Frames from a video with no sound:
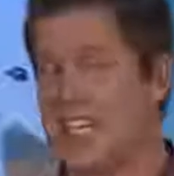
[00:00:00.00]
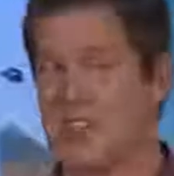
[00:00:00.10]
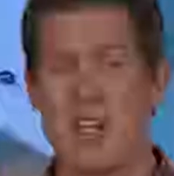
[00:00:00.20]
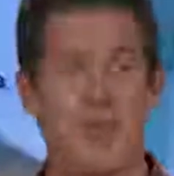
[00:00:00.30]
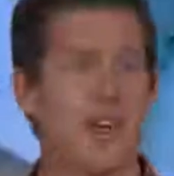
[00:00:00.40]

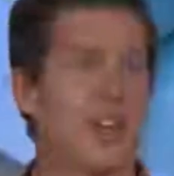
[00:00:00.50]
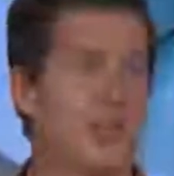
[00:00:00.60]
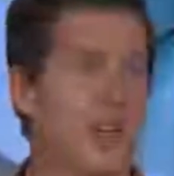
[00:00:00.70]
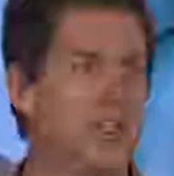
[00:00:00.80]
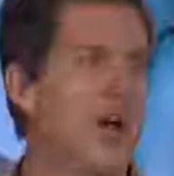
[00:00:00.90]
trying to figure out this
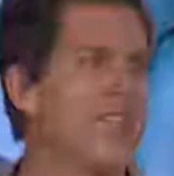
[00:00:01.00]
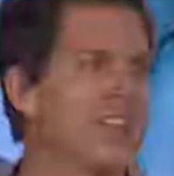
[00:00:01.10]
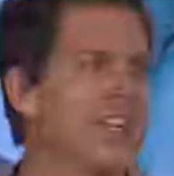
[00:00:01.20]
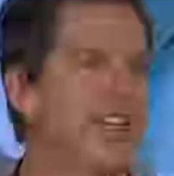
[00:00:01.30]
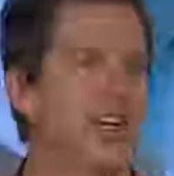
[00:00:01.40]
phase, you
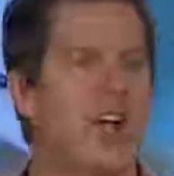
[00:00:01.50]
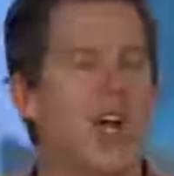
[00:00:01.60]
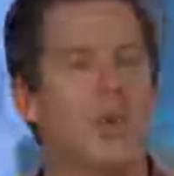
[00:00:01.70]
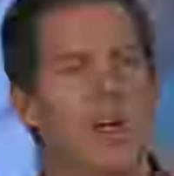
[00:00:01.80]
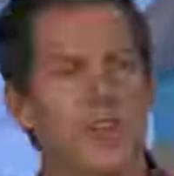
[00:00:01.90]
often hear,
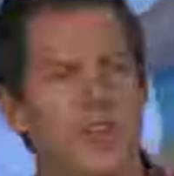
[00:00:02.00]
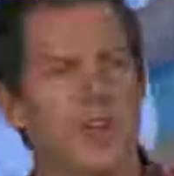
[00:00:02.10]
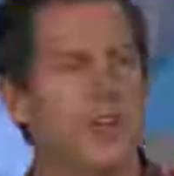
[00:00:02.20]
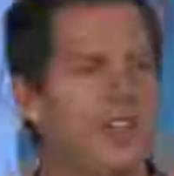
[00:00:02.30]
we are sinners